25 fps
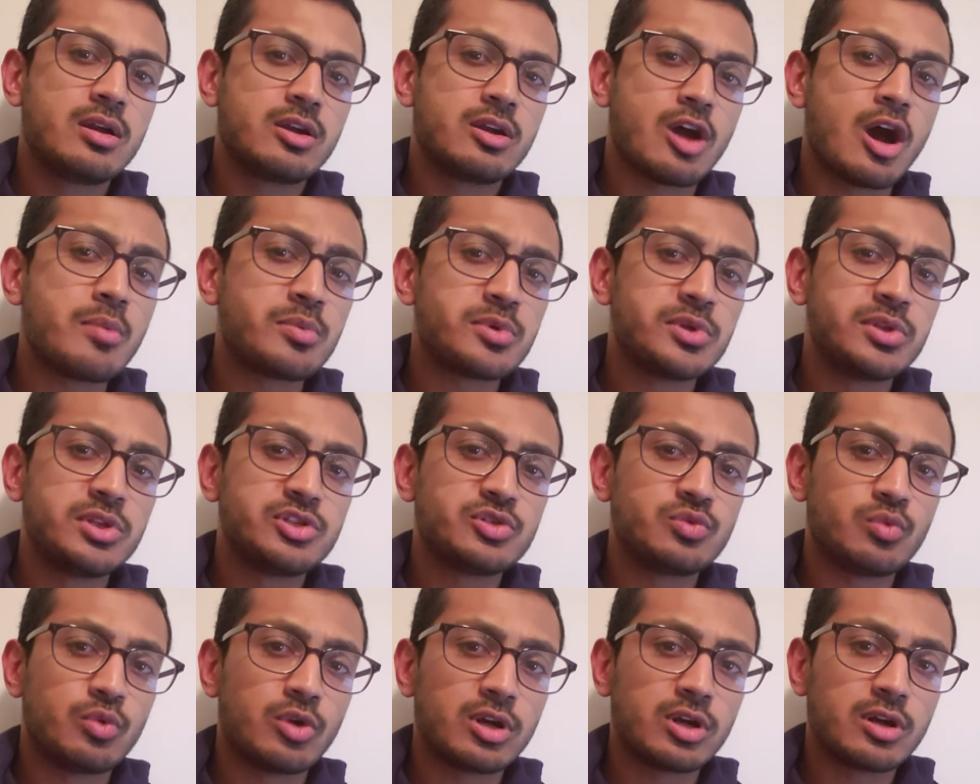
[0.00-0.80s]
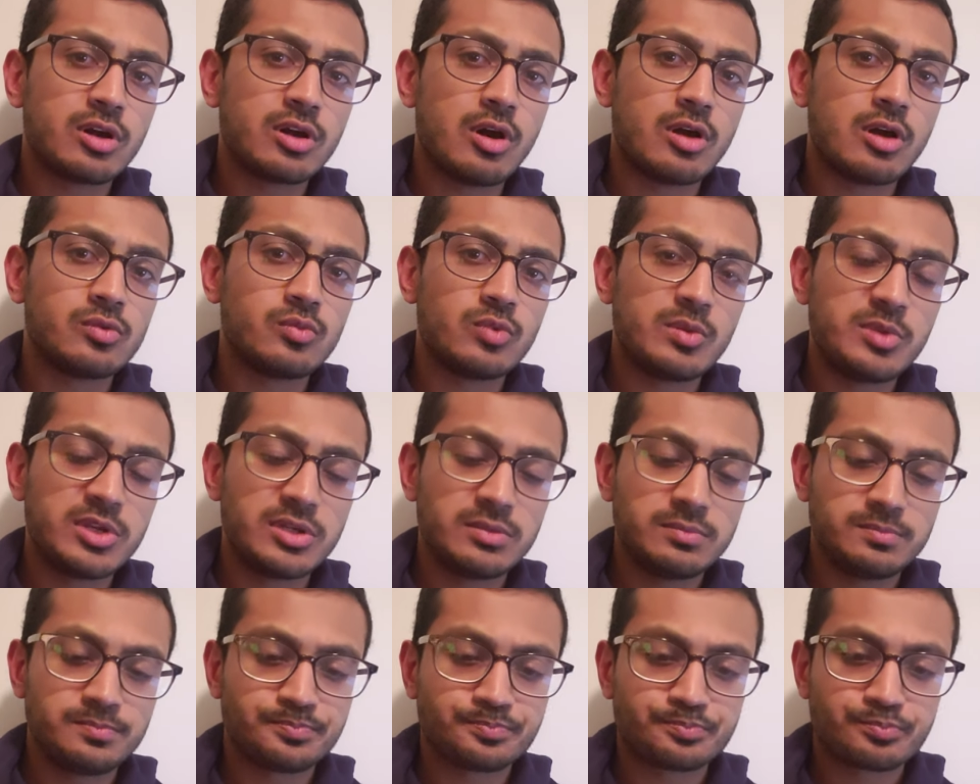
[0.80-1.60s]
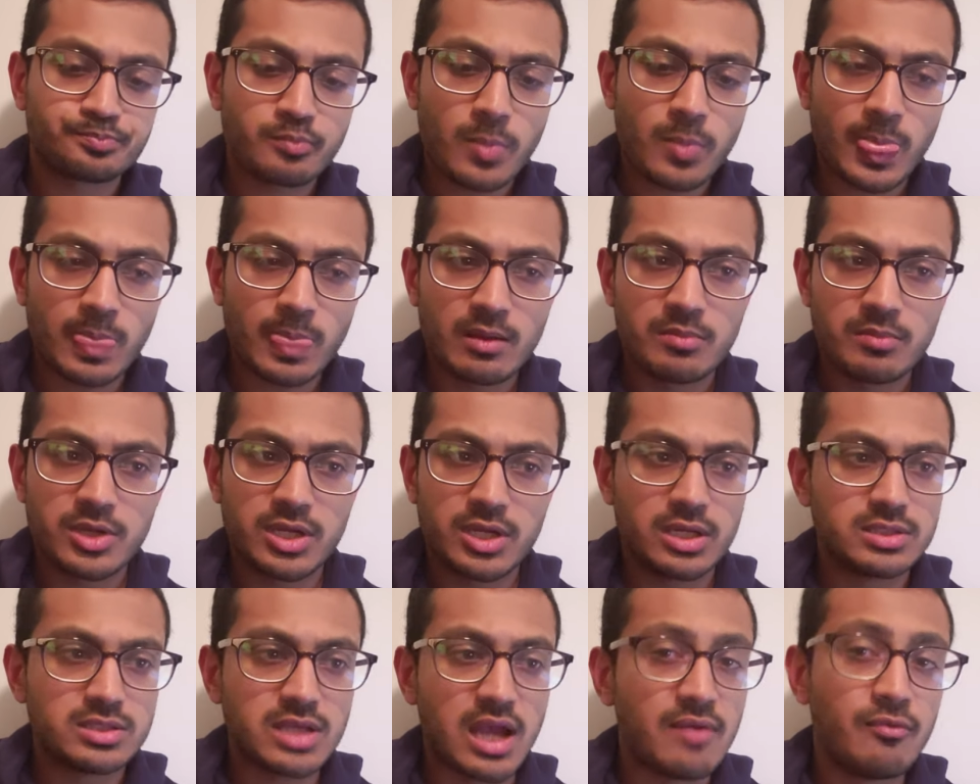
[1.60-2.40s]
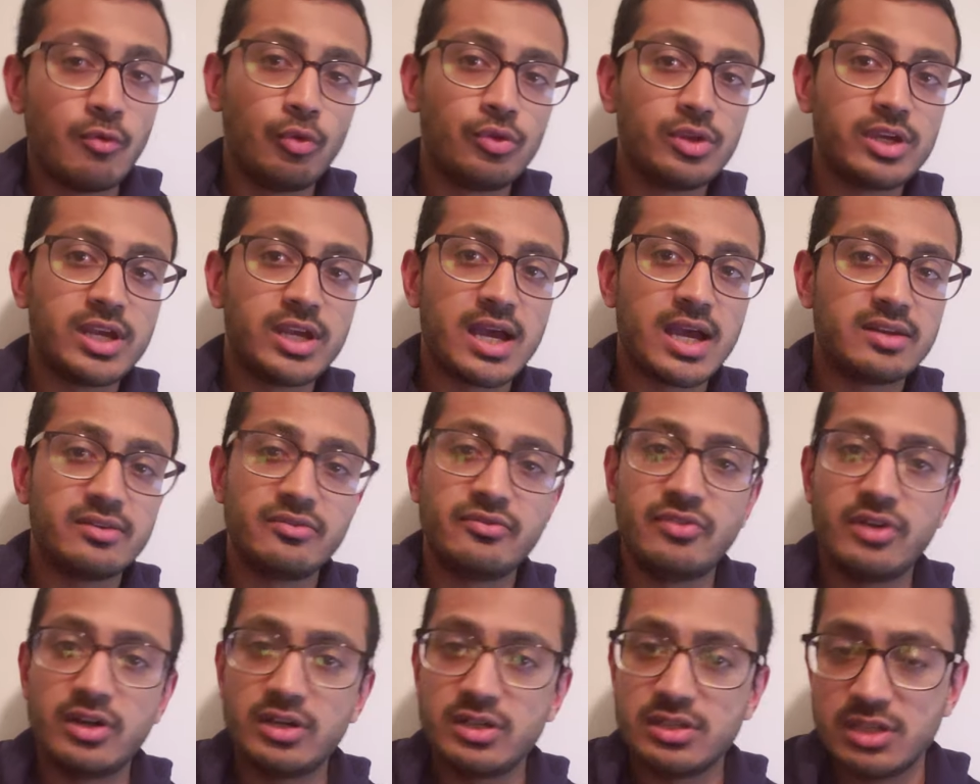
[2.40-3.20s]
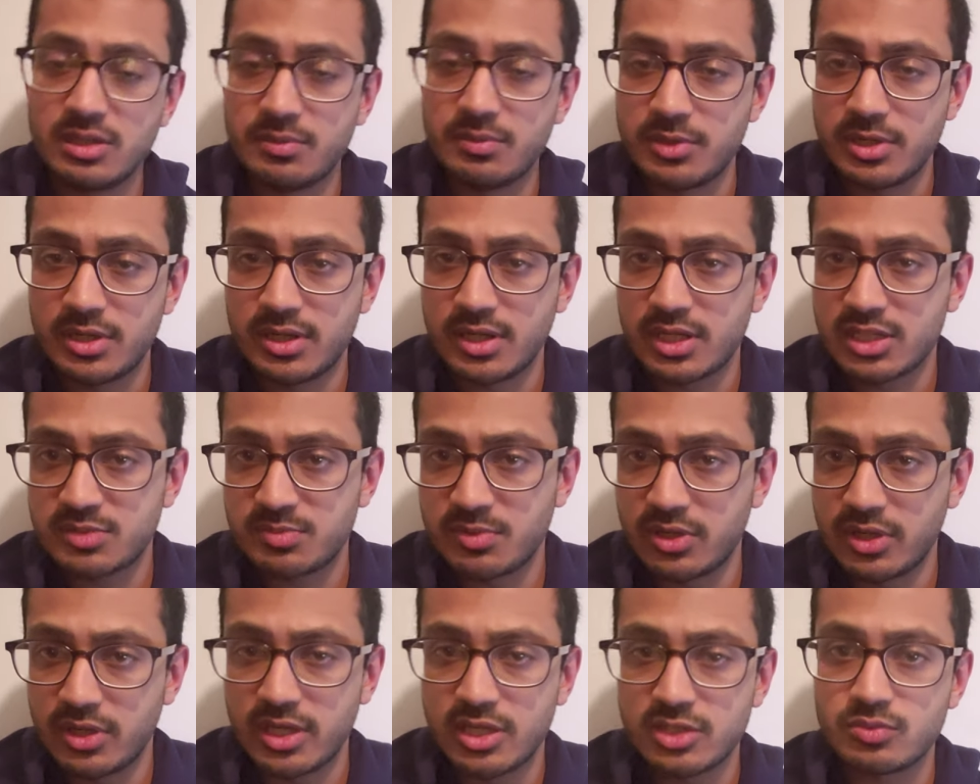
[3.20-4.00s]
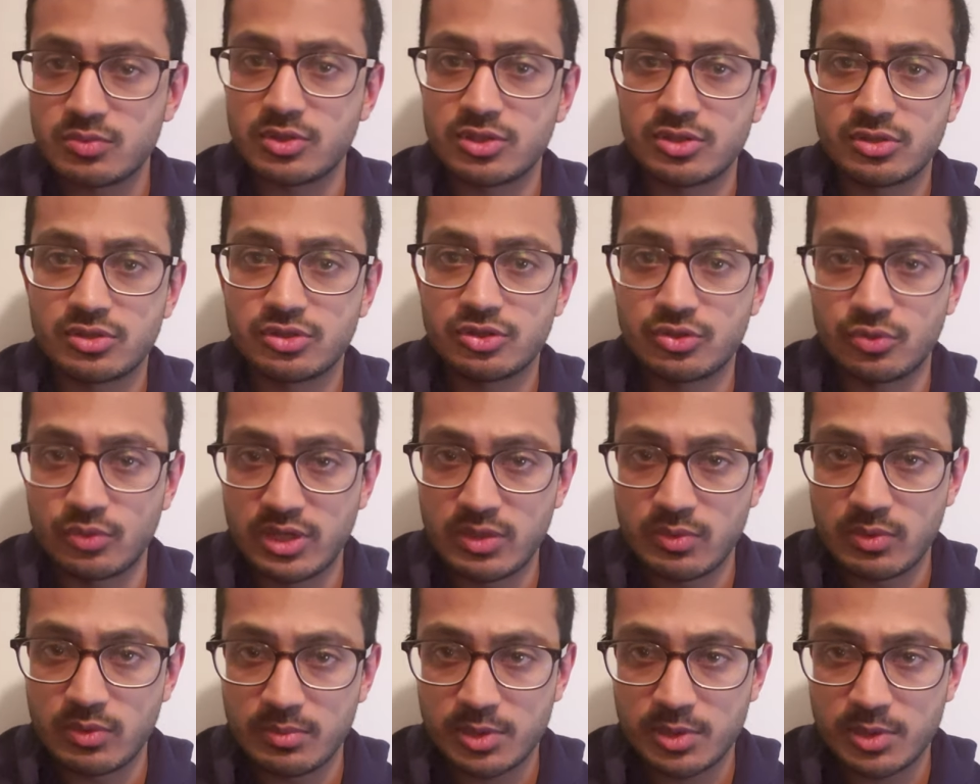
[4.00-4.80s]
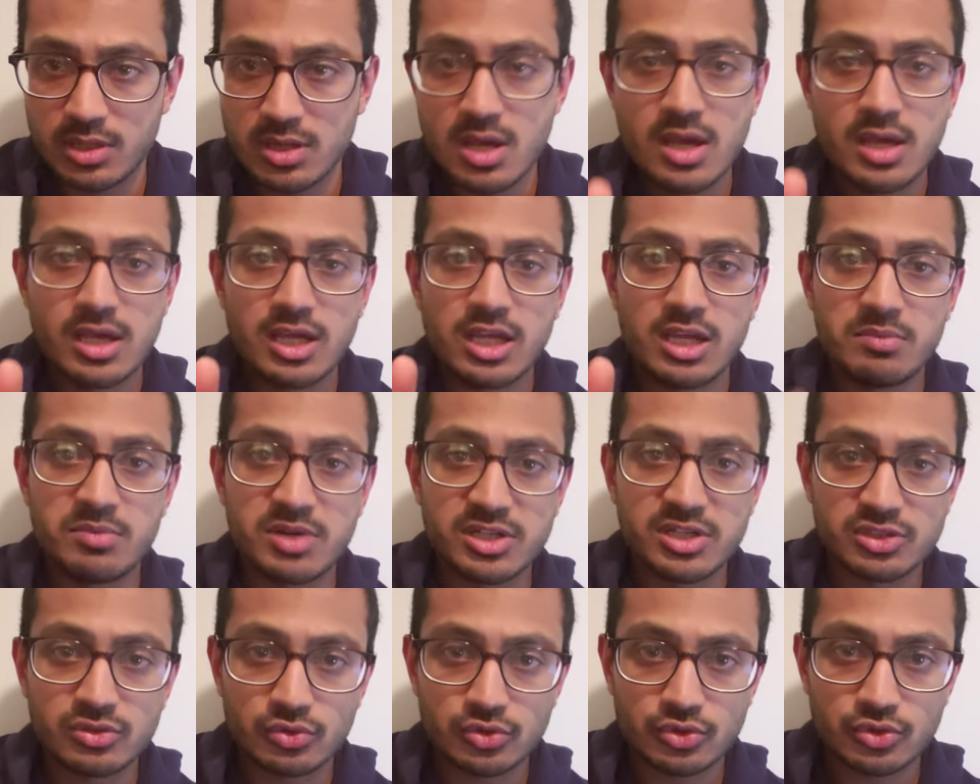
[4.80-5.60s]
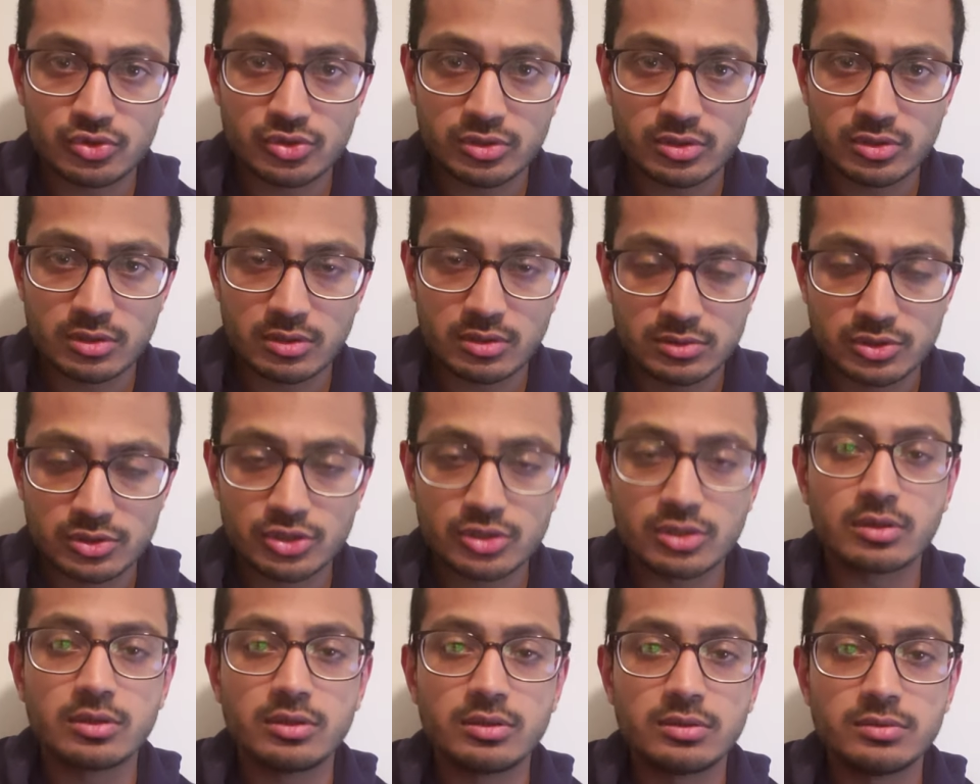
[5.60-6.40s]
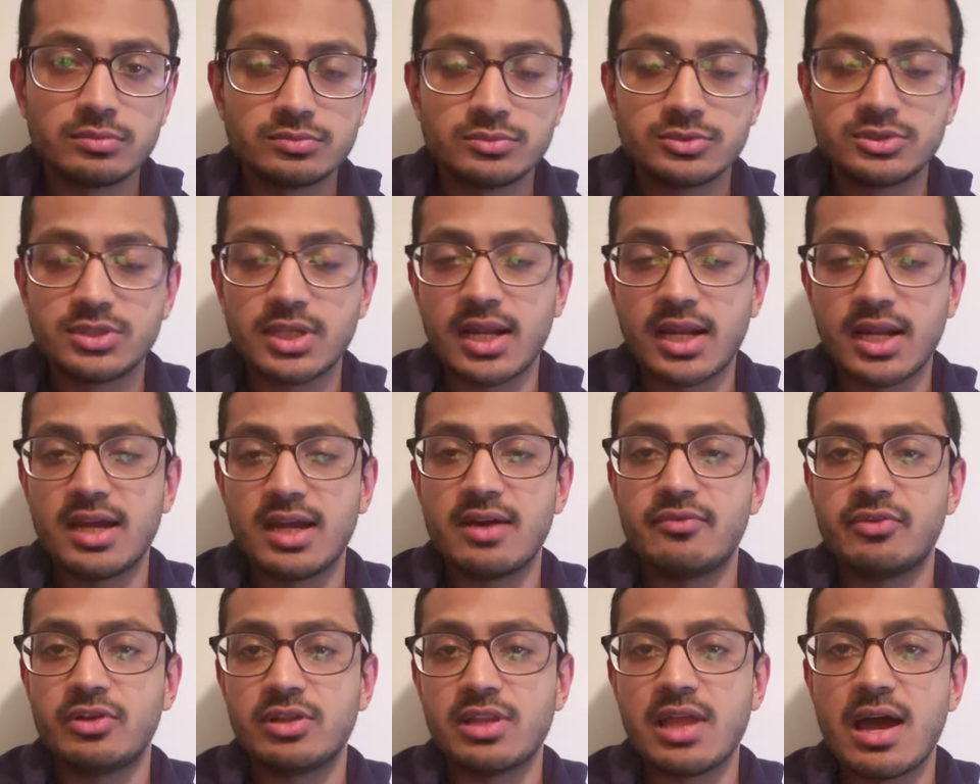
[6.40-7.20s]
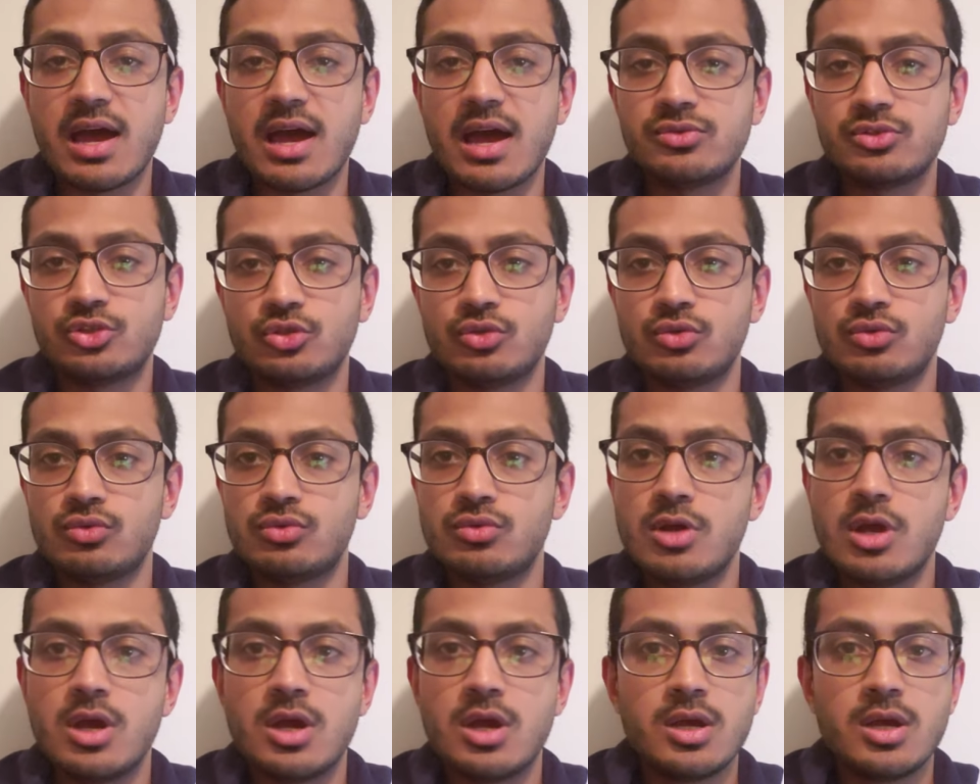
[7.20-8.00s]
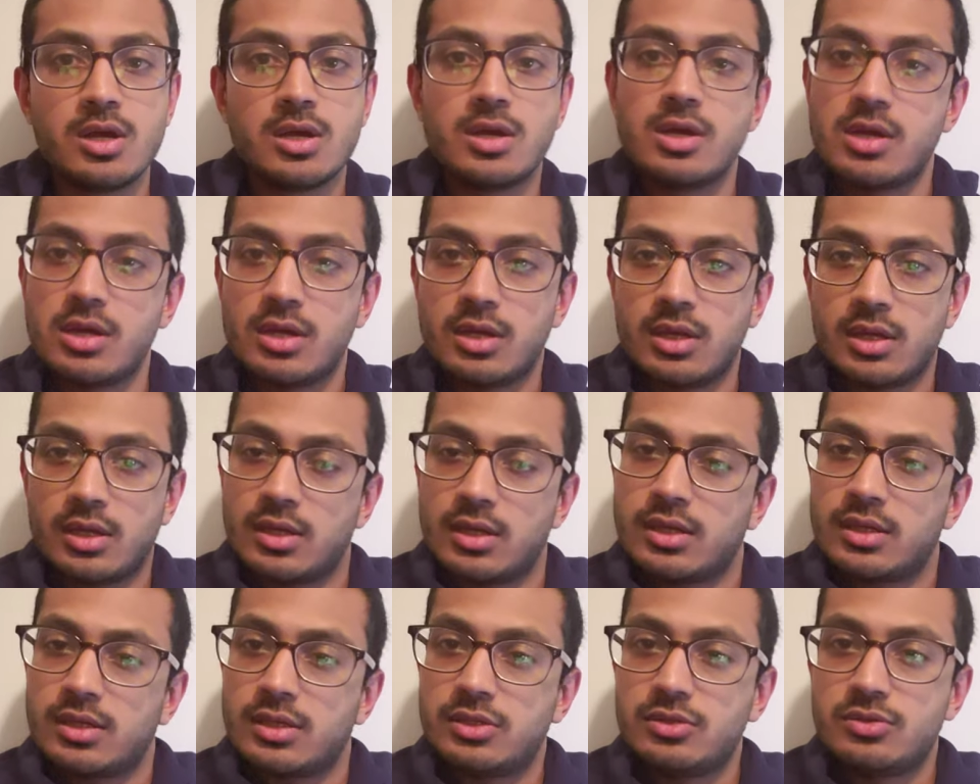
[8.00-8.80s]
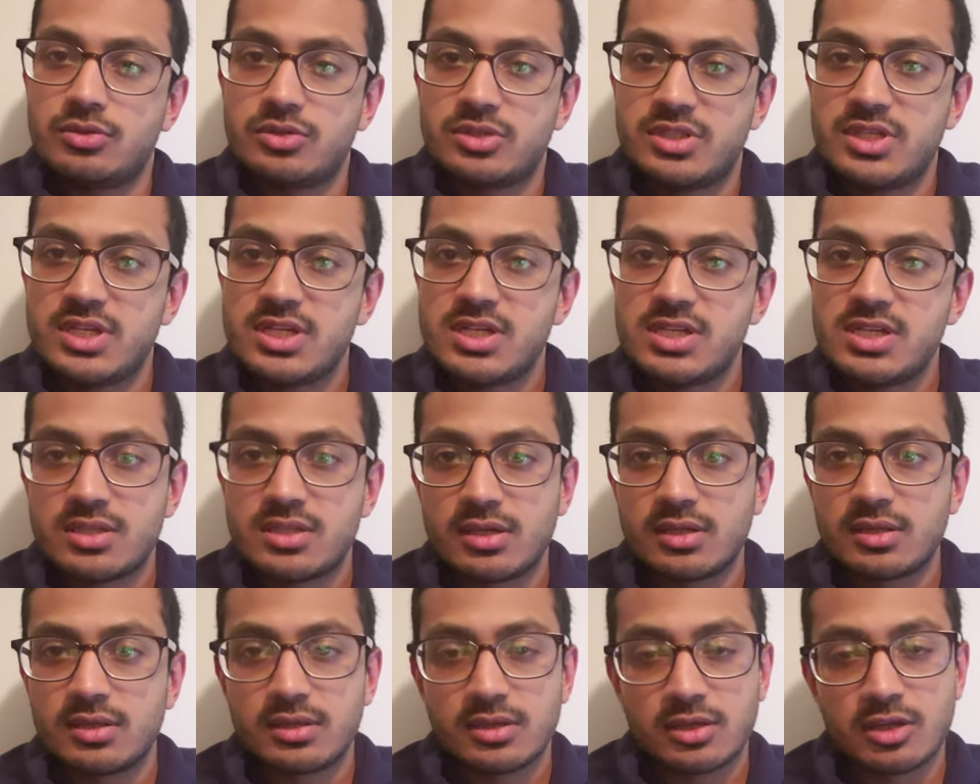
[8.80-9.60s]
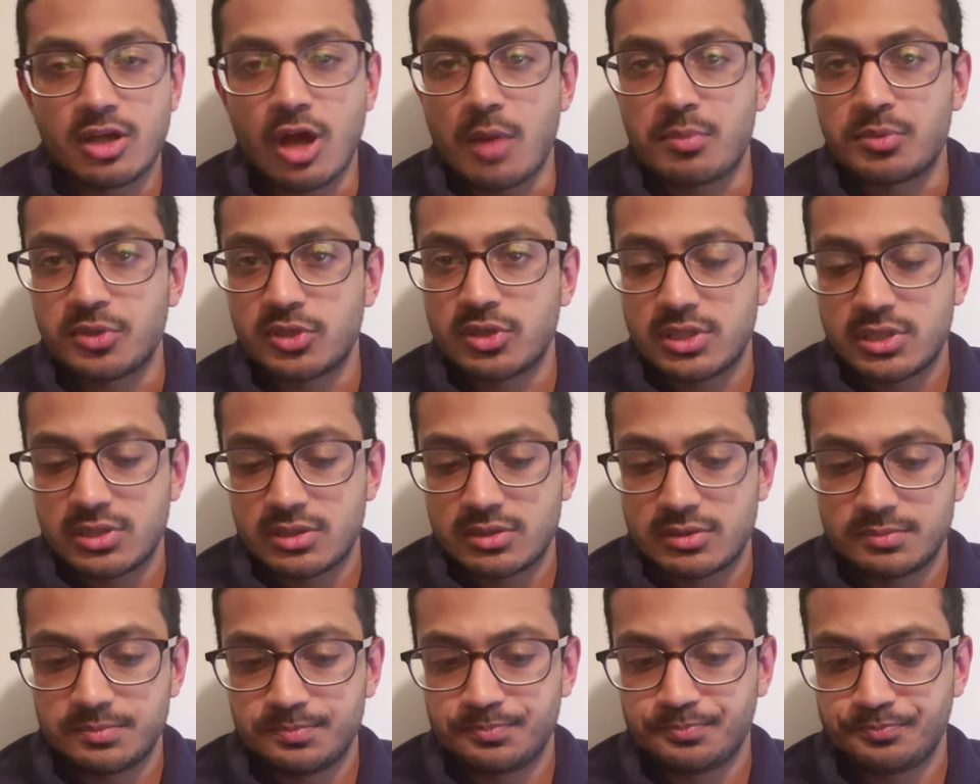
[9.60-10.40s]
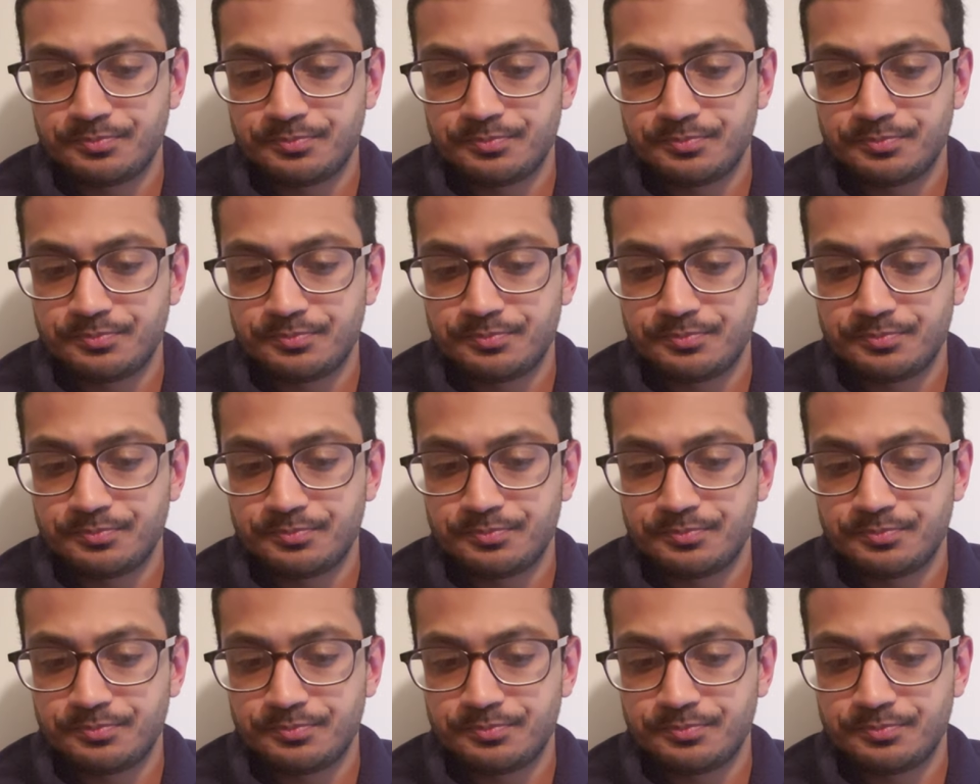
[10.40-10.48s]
copulins work on women, because I've only had a very limited experience with three women in my social circle that I have allowed to use these copulins.